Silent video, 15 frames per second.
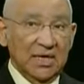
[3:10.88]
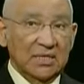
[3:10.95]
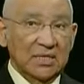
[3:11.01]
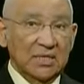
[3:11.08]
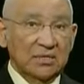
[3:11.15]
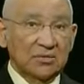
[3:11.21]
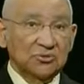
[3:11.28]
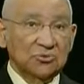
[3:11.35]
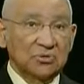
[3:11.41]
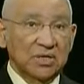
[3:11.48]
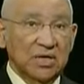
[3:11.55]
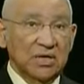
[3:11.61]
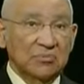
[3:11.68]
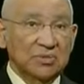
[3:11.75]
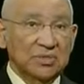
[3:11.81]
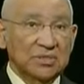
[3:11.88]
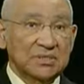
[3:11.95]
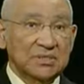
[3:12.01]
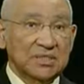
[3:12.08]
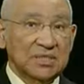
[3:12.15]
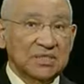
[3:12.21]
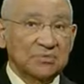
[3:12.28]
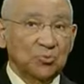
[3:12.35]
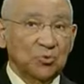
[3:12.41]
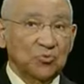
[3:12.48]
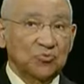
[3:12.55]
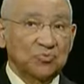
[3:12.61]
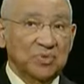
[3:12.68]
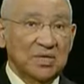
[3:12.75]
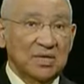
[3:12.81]
And cultural competence has
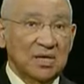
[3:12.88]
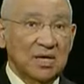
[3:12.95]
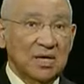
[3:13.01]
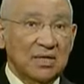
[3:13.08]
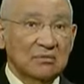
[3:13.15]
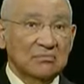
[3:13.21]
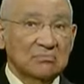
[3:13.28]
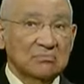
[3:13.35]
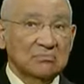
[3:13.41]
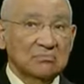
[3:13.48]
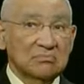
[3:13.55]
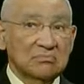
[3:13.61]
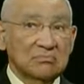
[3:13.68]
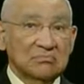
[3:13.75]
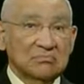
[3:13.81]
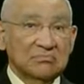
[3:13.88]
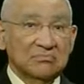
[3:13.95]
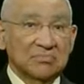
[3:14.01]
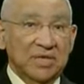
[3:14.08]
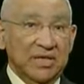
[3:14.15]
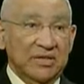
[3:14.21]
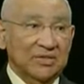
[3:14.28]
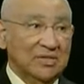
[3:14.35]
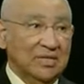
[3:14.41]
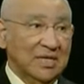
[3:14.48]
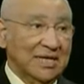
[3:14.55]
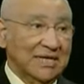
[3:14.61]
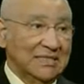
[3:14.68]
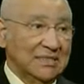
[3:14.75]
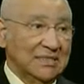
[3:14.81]
moved beyond
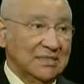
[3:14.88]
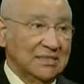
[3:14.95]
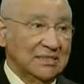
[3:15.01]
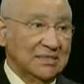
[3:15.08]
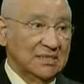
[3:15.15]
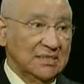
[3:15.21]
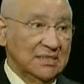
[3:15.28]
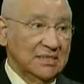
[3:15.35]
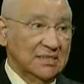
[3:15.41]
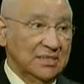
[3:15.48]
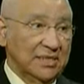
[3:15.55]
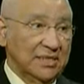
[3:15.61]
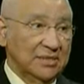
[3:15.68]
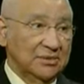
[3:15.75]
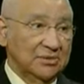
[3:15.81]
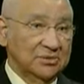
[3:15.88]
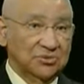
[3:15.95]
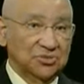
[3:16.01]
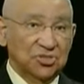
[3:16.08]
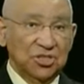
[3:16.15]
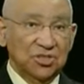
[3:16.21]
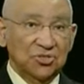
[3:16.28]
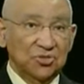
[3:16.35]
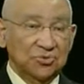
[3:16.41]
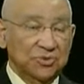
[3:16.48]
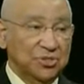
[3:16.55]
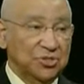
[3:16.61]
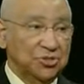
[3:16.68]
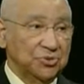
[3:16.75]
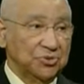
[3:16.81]
ethnic identity and
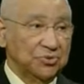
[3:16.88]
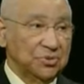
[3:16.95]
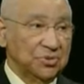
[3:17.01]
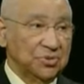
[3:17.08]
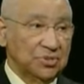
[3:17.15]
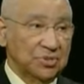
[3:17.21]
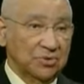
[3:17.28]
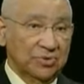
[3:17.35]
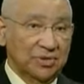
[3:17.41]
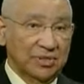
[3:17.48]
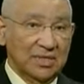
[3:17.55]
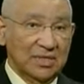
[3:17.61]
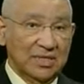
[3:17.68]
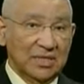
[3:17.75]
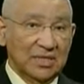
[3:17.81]
gender issues and so on.